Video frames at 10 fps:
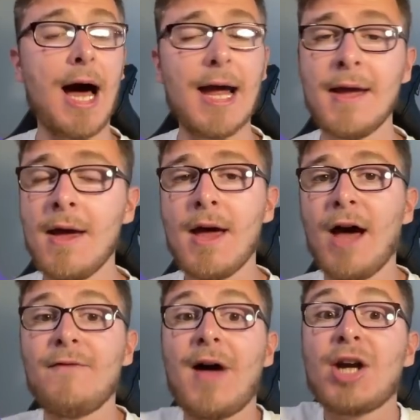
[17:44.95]
I
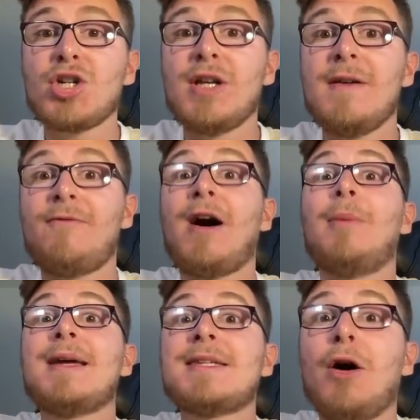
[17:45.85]
have actually found
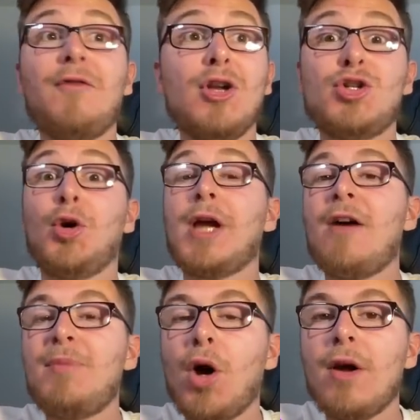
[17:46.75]
myself enjoying
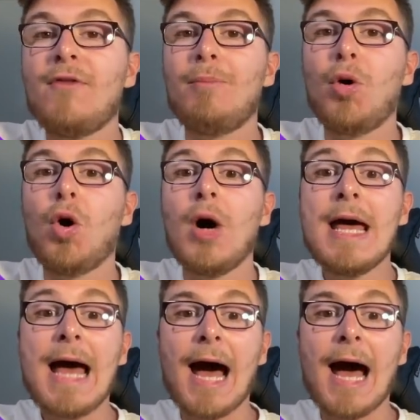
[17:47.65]
FPL even more